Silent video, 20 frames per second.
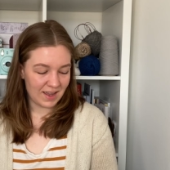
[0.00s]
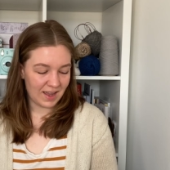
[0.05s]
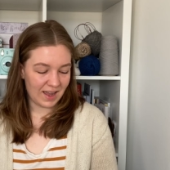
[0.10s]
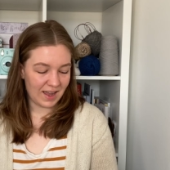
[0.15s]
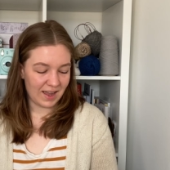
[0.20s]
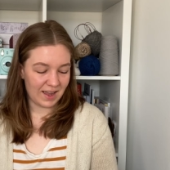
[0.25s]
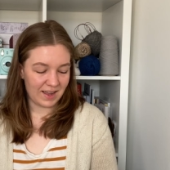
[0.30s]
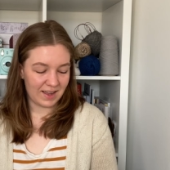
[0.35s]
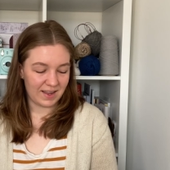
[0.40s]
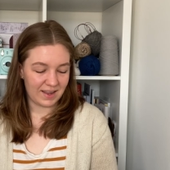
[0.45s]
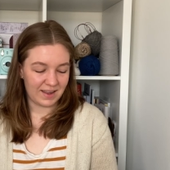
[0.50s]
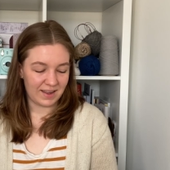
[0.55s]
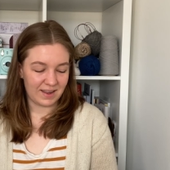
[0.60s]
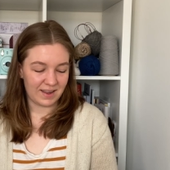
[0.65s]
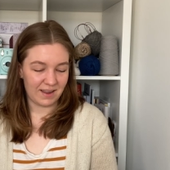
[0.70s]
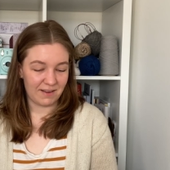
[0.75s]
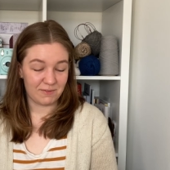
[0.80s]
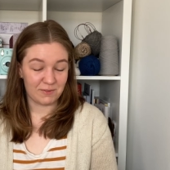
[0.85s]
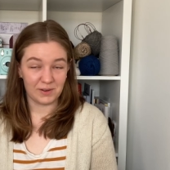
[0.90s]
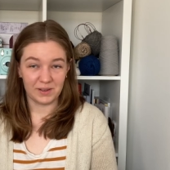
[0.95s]
I
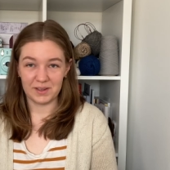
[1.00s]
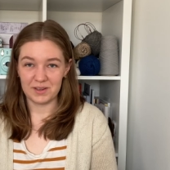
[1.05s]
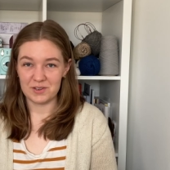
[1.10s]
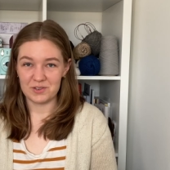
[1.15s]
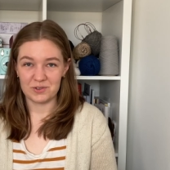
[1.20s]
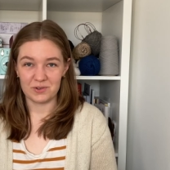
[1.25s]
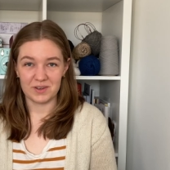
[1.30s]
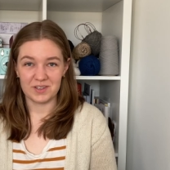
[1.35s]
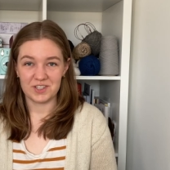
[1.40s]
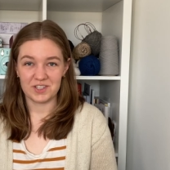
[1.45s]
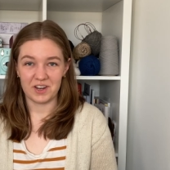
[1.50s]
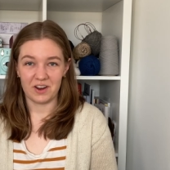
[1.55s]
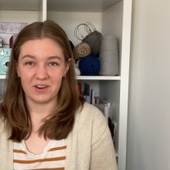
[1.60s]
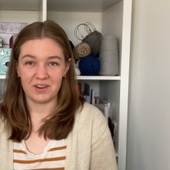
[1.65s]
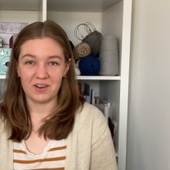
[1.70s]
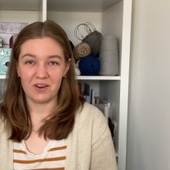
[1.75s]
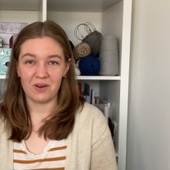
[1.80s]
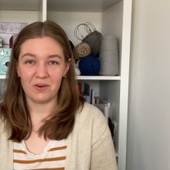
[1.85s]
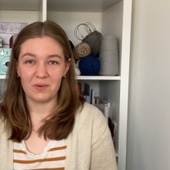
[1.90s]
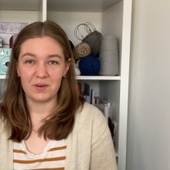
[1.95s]
have really enjoyed sharing
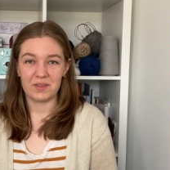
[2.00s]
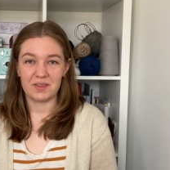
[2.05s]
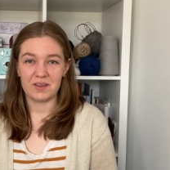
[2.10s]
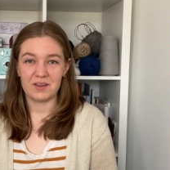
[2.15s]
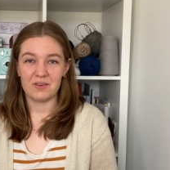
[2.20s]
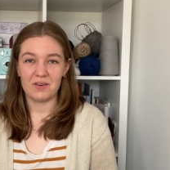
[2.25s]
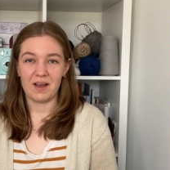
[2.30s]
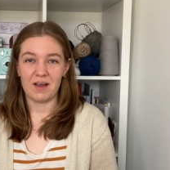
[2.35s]
it all with you.